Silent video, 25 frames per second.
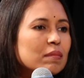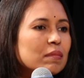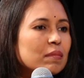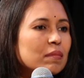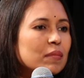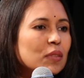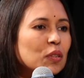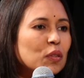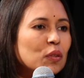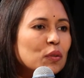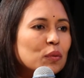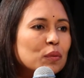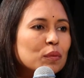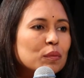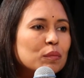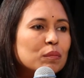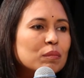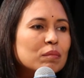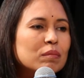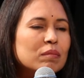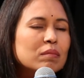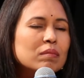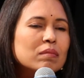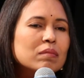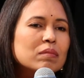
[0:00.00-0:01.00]
you know,
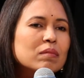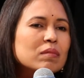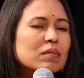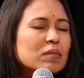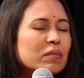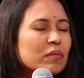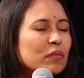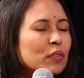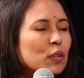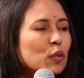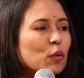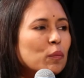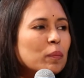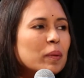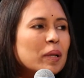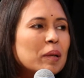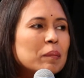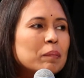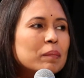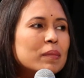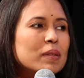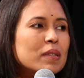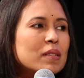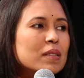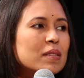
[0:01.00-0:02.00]
few
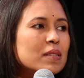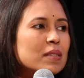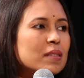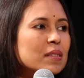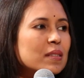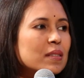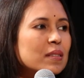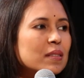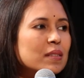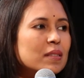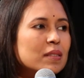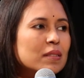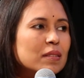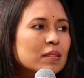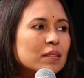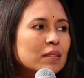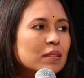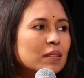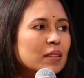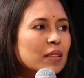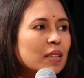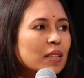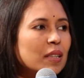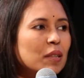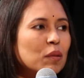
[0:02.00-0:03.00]
people's,
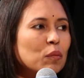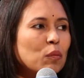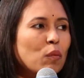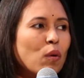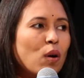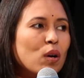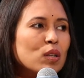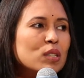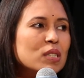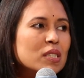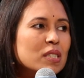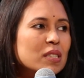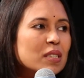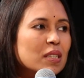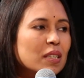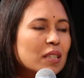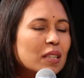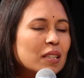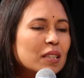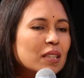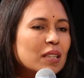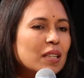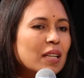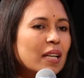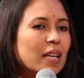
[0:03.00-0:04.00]
they watched
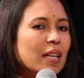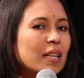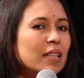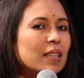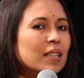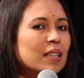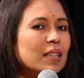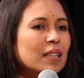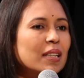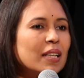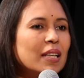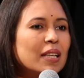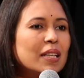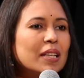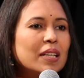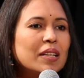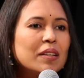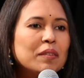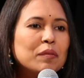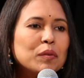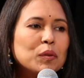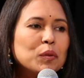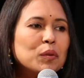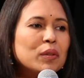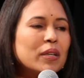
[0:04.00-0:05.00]
it and they
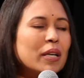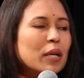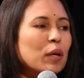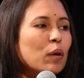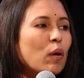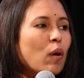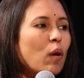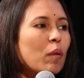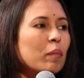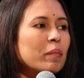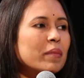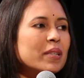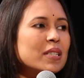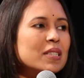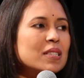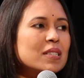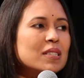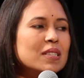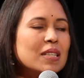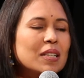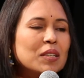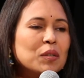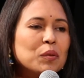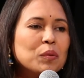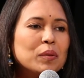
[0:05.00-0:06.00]
give you their
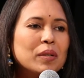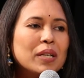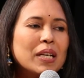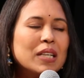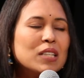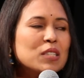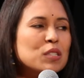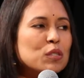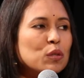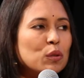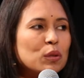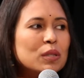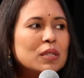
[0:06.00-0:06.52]
comments and you get so